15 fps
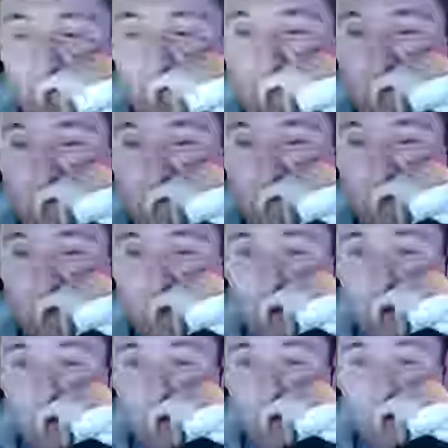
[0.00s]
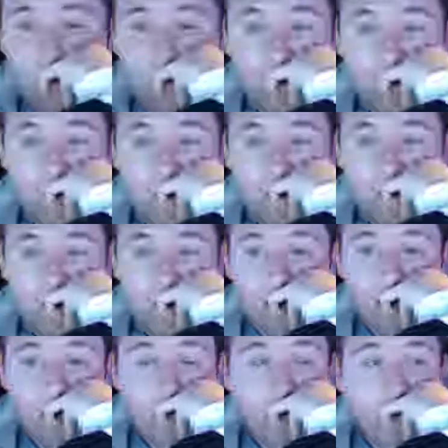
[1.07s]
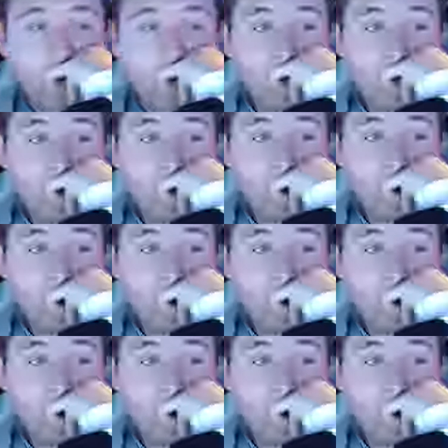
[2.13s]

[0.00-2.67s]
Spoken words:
plane both to be clearance. So if it's